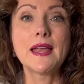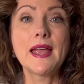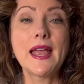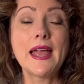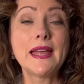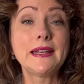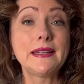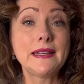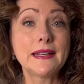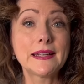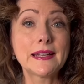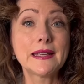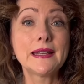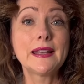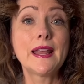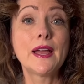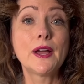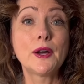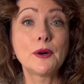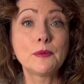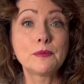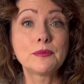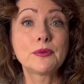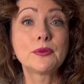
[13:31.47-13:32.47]
And it can
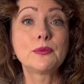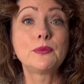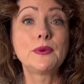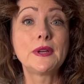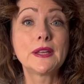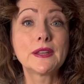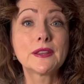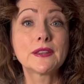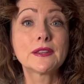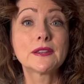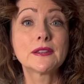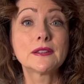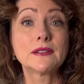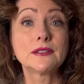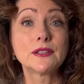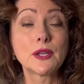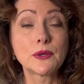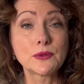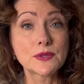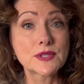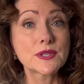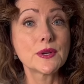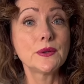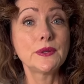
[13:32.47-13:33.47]
help with
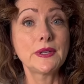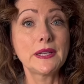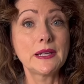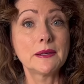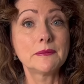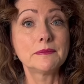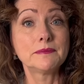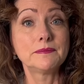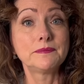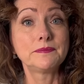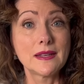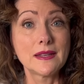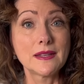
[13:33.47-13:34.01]
low sodium.